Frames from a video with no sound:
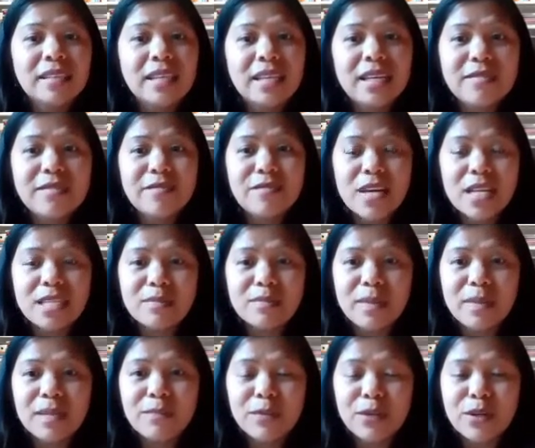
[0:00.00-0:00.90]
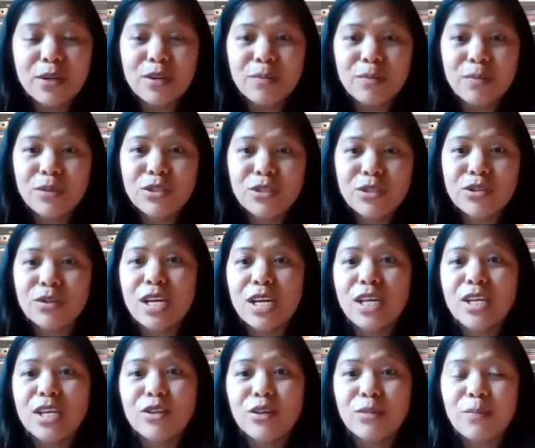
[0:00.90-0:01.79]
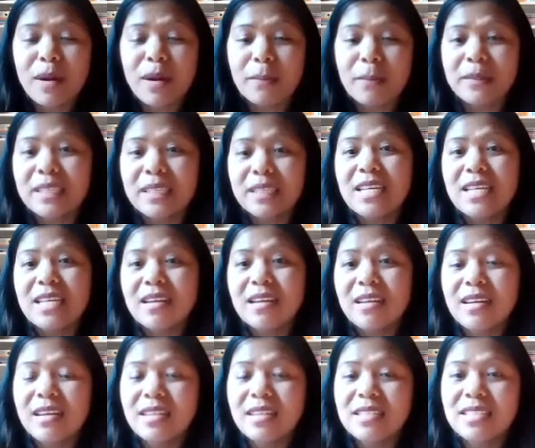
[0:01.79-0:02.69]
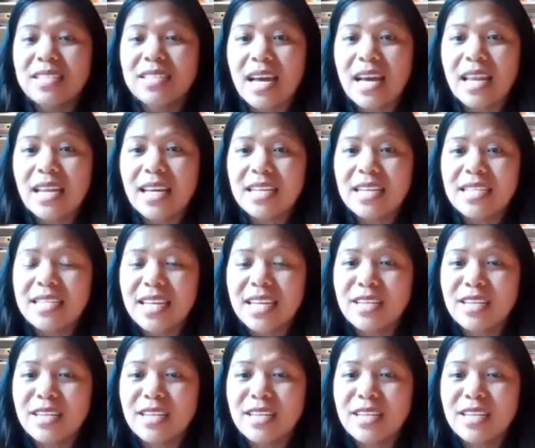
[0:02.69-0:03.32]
investment for your future in your property here in Dallas.